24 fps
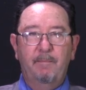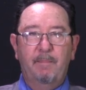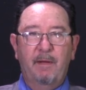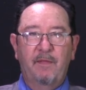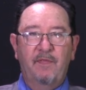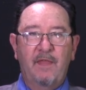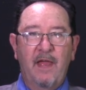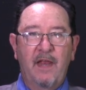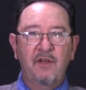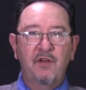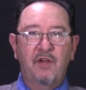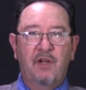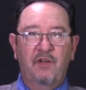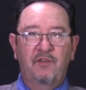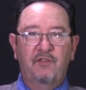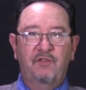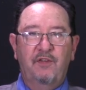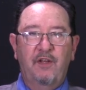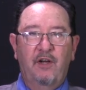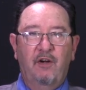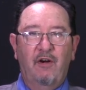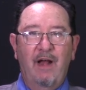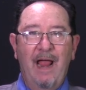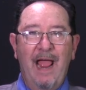but then you
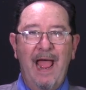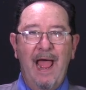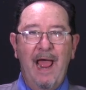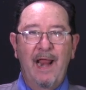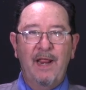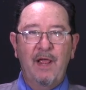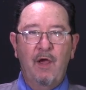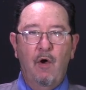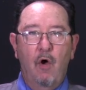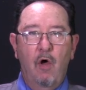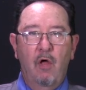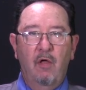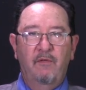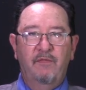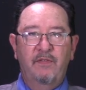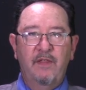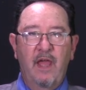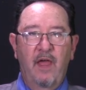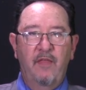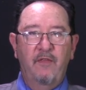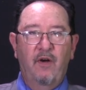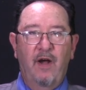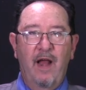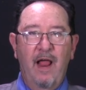consider adding all of
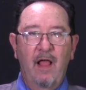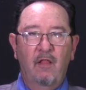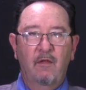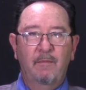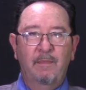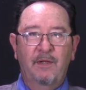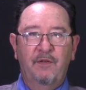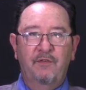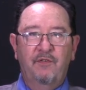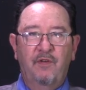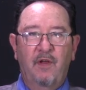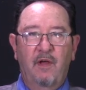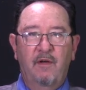the other elements